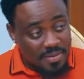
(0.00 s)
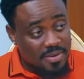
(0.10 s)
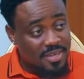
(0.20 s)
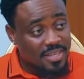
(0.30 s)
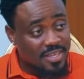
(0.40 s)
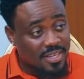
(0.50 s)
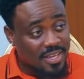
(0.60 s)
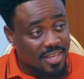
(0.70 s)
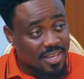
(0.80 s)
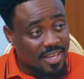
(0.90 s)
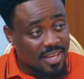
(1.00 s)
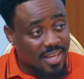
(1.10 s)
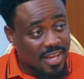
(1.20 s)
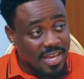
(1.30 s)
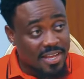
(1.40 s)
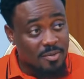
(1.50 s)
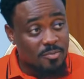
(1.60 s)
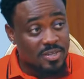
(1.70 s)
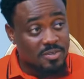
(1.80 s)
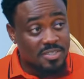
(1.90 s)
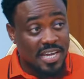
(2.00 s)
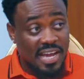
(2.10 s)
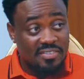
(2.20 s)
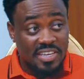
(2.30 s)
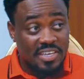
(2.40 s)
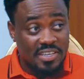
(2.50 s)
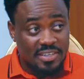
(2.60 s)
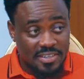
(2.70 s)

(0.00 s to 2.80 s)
Baby, I can't wait to dive in.